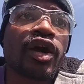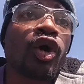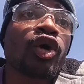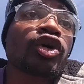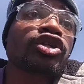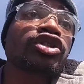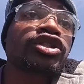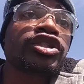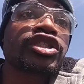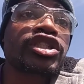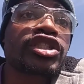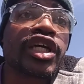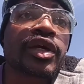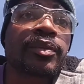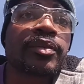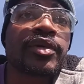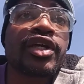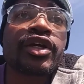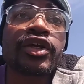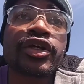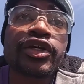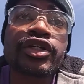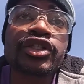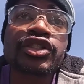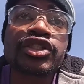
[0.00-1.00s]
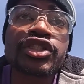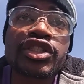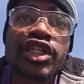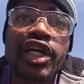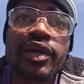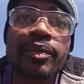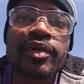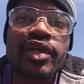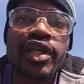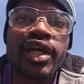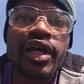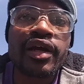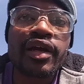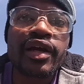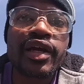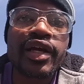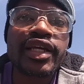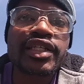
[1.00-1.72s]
oh, you should take me here. You should take me there.